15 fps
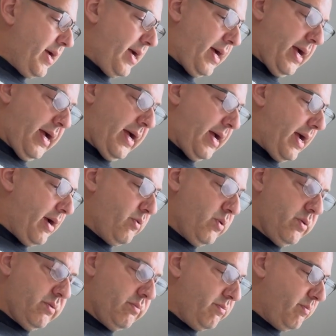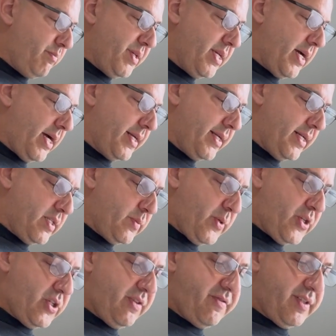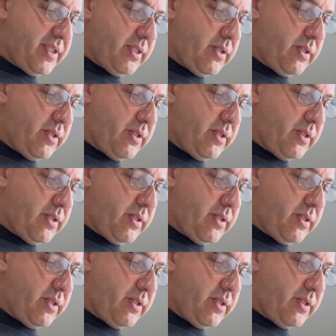I will be on it, especially if it's a